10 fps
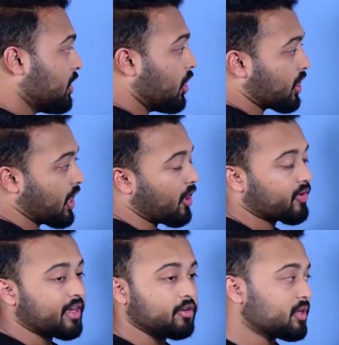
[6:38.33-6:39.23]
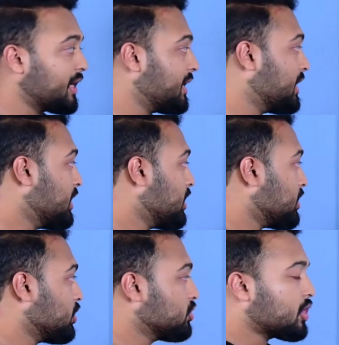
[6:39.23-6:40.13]
Or how can you really
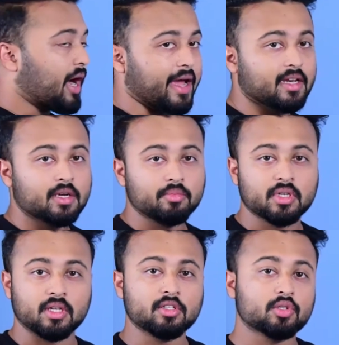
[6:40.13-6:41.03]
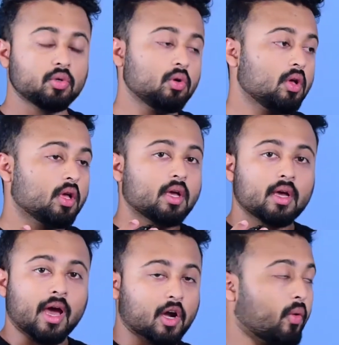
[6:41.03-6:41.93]
use your high income skills to
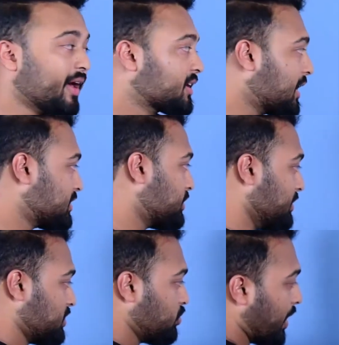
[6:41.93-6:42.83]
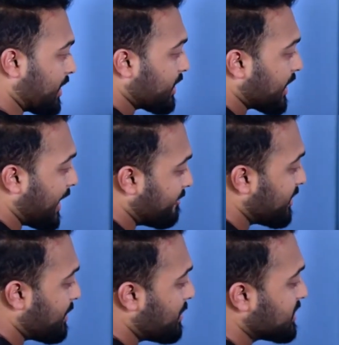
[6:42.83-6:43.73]
acquire customers? One,
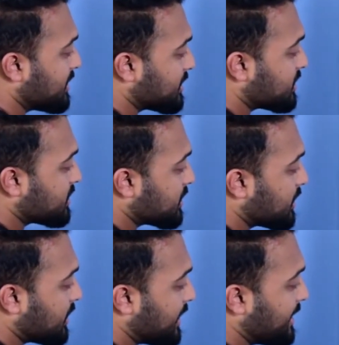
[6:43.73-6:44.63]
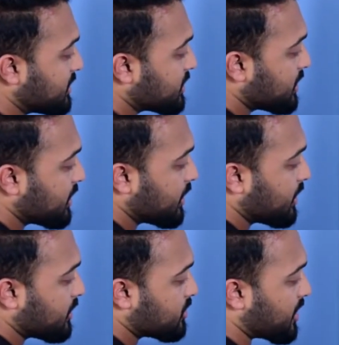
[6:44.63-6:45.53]
every business needs
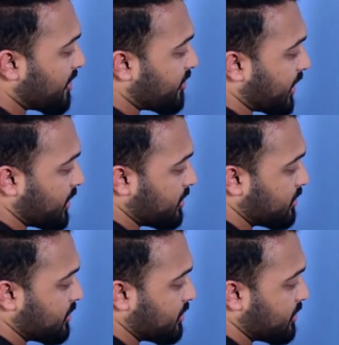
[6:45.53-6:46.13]
traffic.